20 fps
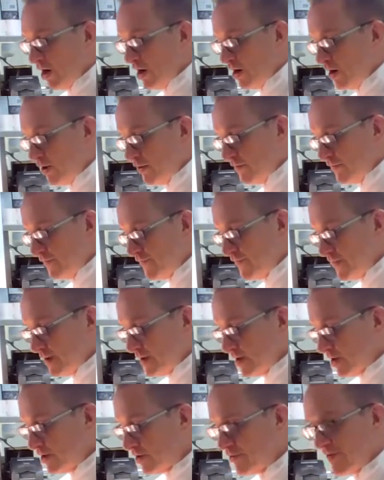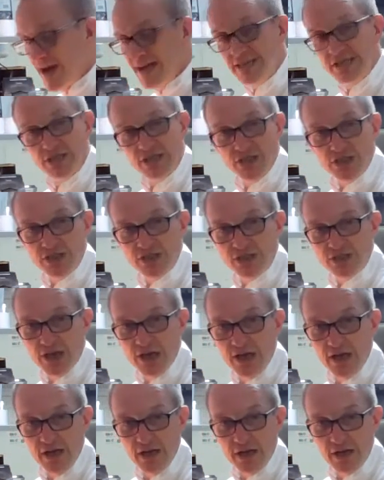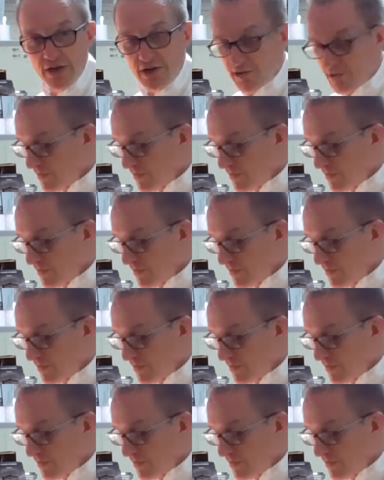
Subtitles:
of grated ginger,